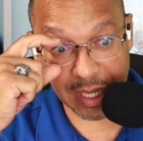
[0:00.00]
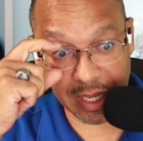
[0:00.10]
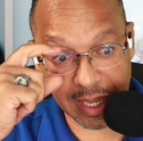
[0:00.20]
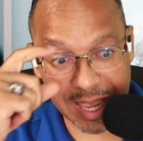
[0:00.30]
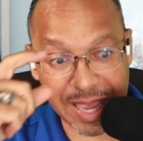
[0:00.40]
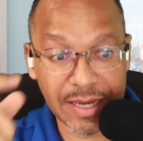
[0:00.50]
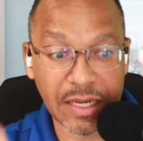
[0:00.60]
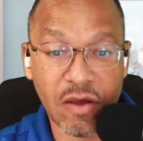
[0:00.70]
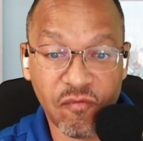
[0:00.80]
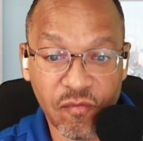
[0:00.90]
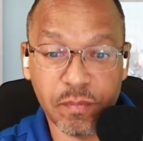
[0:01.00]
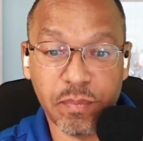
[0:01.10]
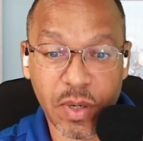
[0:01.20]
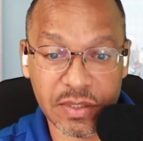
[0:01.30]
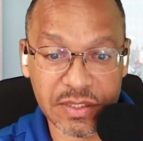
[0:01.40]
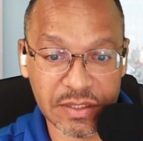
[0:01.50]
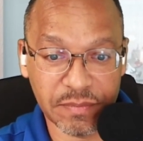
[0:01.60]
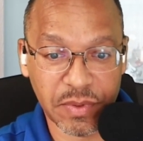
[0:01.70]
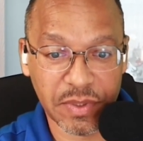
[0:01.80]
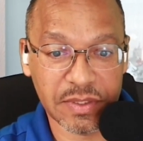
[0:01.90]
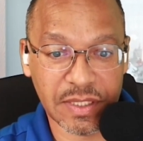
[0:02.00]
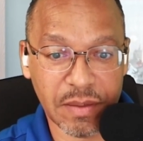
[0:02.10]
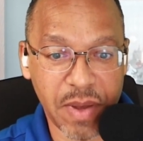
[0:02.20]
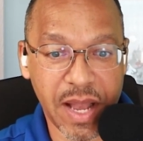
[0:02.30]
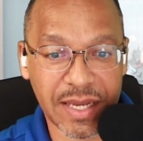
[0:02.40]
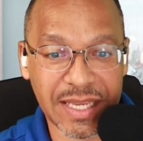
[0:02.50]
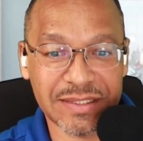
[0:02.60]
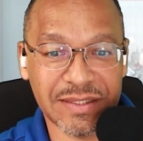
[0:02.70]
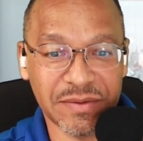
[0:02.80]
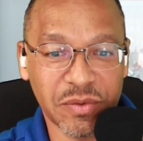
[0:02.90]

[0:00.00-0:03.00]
and enough participants in the podcasting